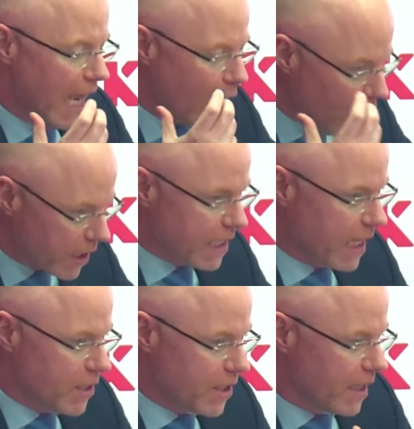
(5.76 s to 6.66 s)
all
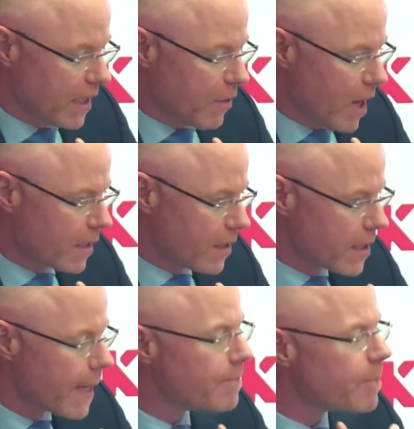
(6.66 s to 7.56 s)
stages in the
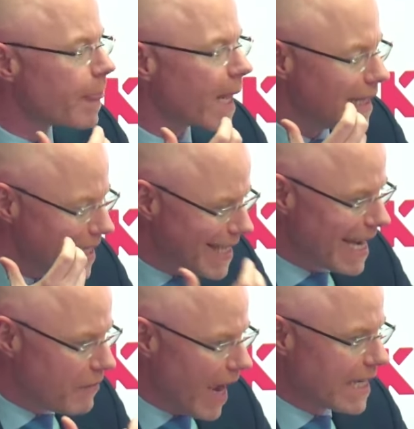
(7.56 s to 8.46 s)
Oireachtas, the
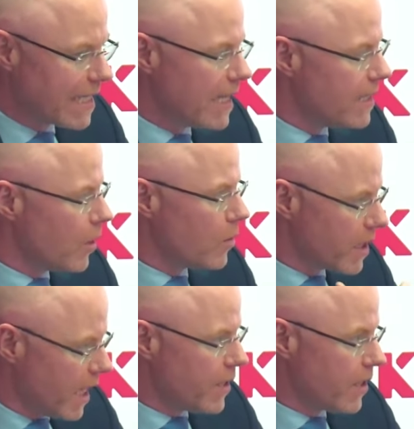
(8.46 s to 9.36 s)
safe access
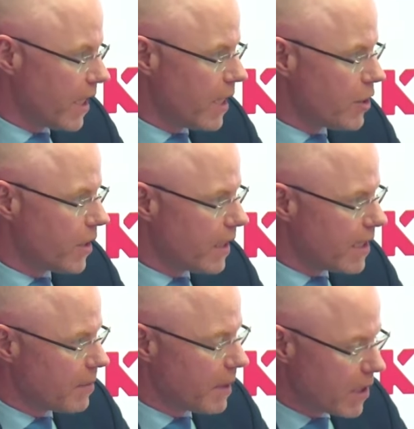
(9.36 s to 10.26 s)
zones legislation.
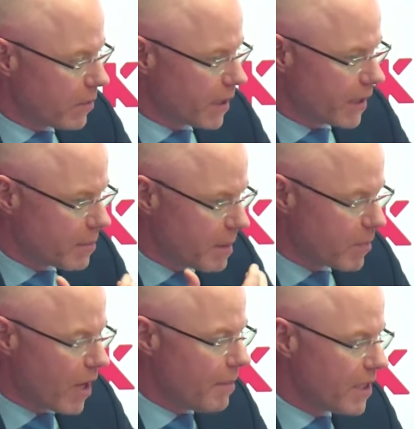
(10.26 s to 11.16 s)
This has been something that's been
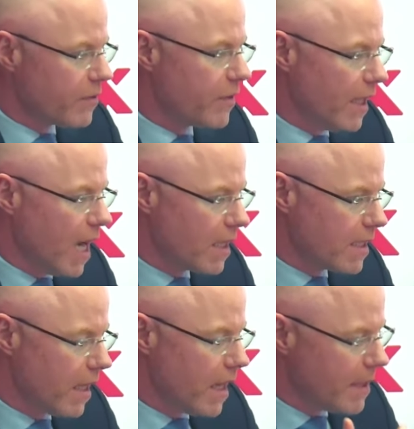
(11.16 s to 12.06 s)
promised for a long
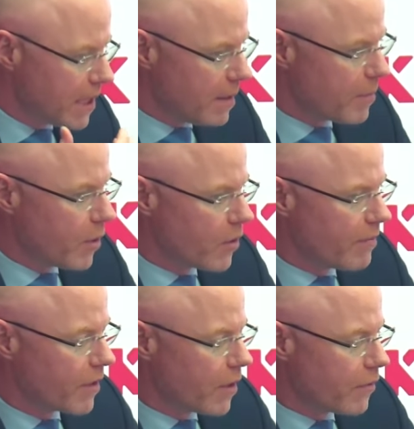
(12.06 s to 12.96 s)
time. It's in the
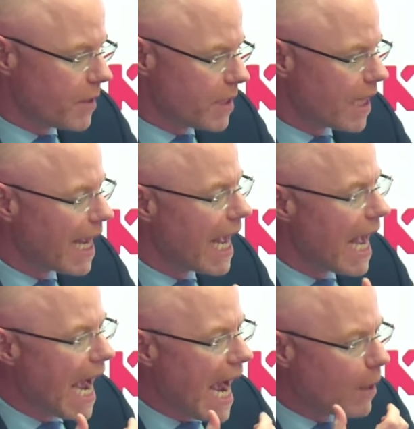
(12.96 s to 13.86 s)
programme for government.
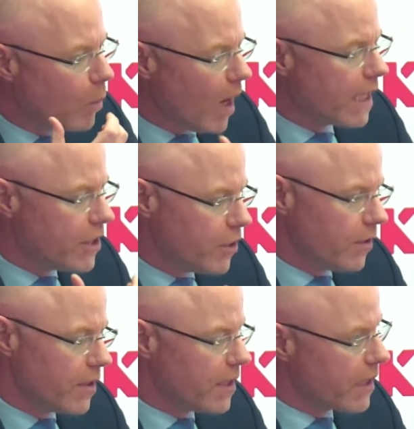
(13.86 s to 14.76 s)
And what it
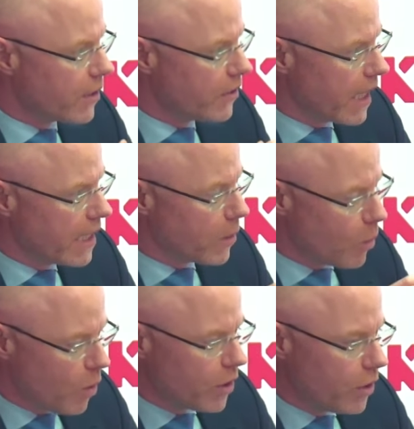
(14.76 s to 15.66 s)
does is it creates a
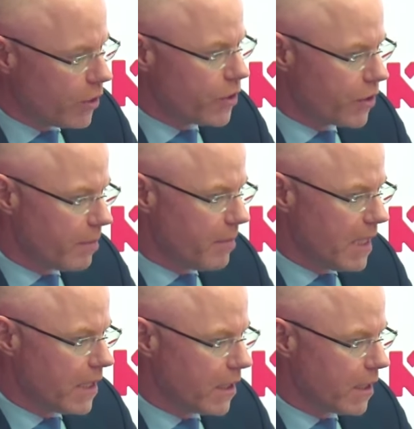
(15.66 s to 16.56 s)

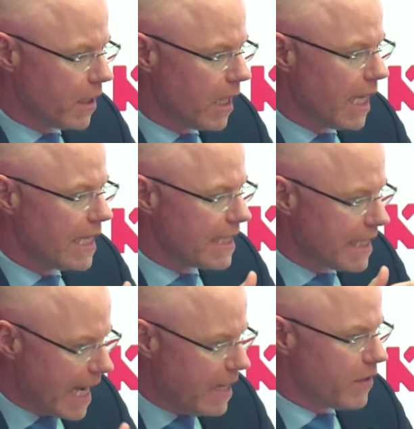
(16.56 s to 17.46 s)
100-metre
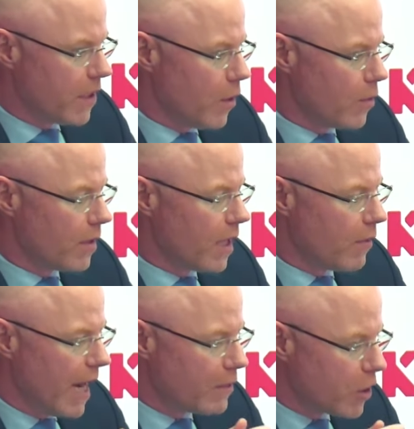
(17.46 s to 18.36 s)
safe zone
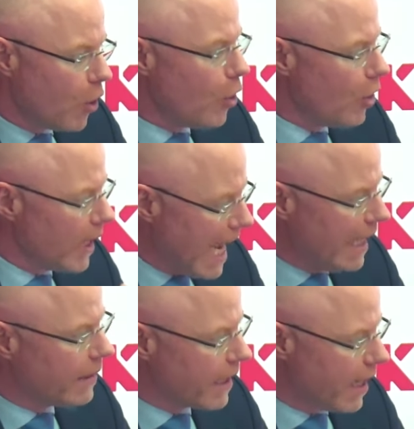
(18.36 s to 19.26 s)
around all
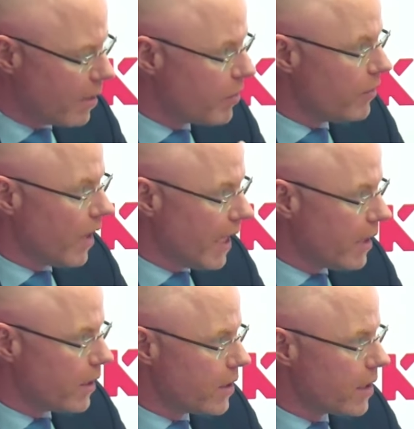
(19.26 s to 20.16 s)
healthcare
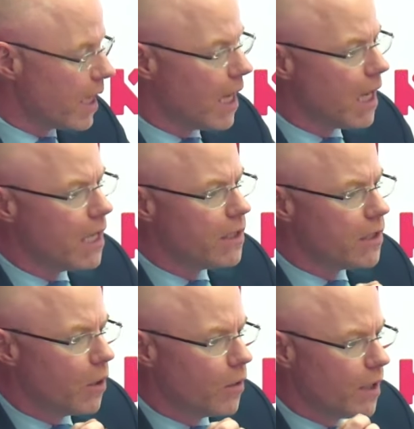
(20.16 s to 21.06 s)
providers
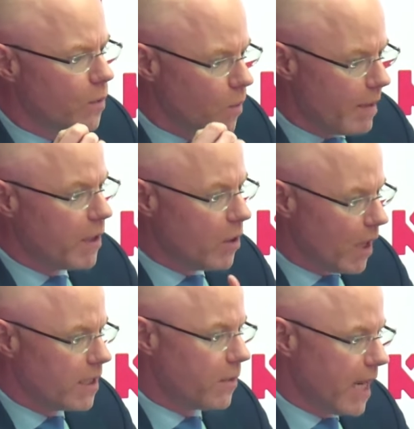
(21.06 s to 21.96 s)
so that women who
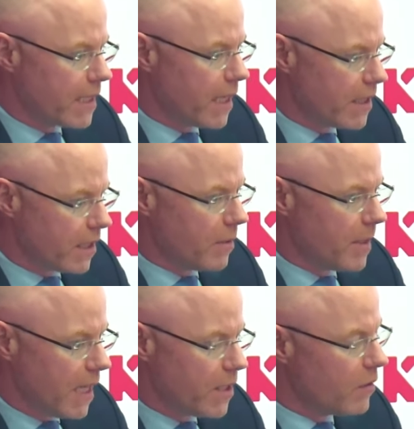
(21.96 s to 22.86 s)
want to access
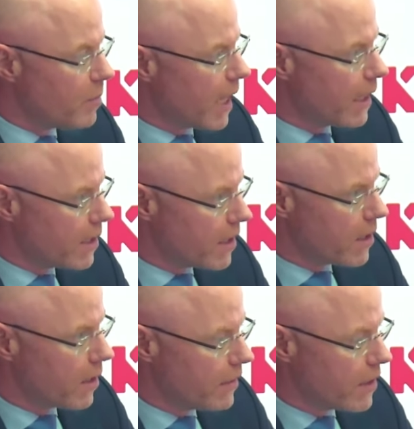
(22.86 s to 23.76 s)
termination of pregnancy
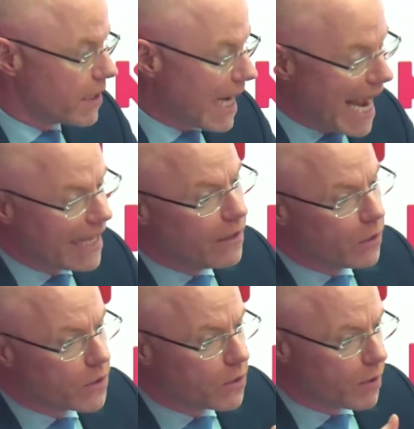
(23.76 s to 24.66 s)
services and
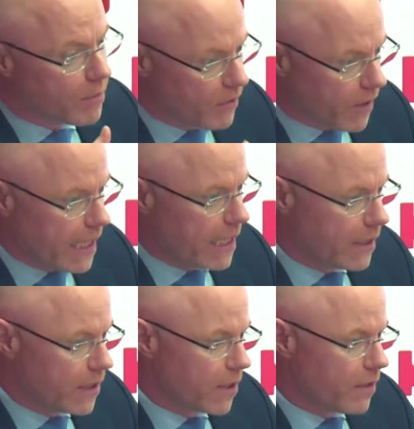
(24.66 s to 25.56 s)
those who are providing
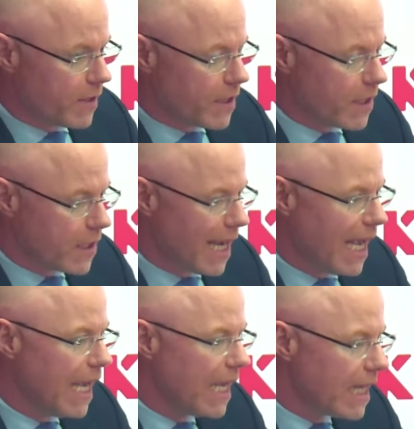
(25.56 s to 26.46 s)
the services
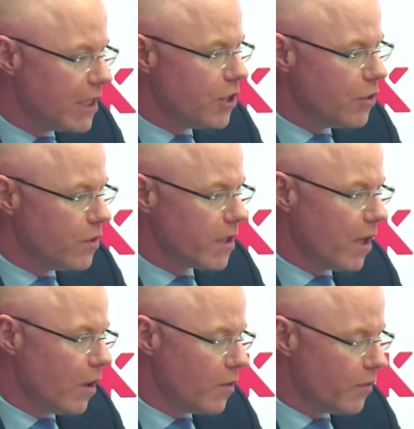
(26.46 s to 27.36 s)
can do
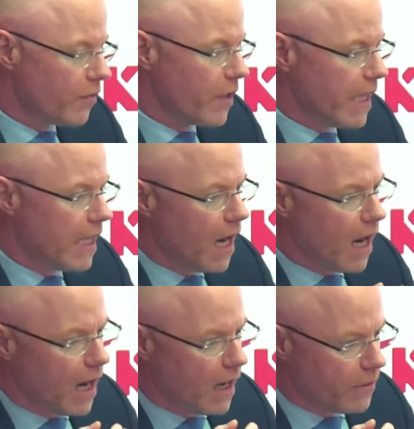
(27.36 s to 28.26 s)
so free
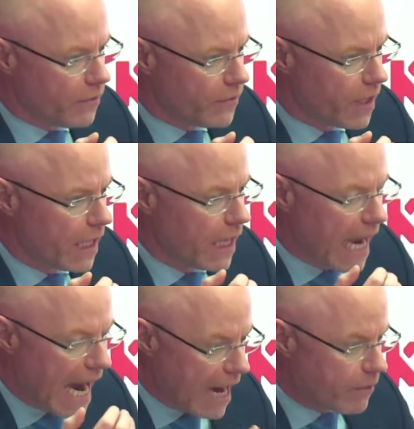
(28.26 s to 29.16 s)
of
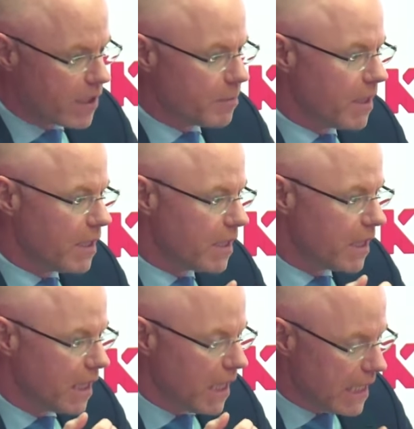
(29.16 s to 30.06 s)
harassment,
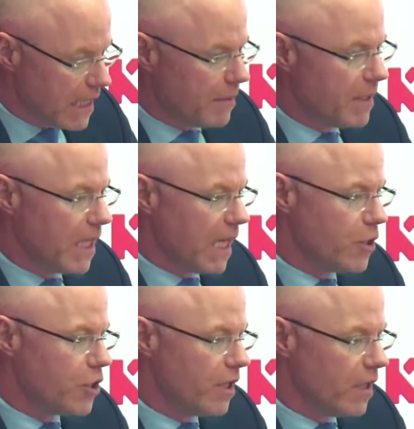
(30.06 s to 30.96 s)

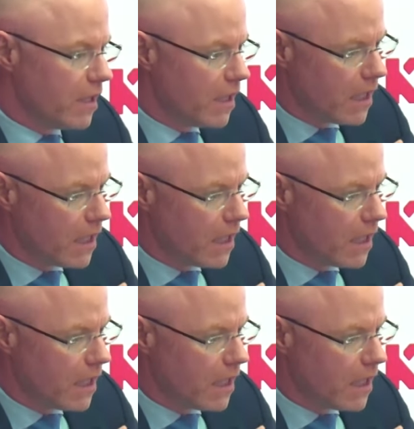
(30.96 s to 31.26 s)
intimidation,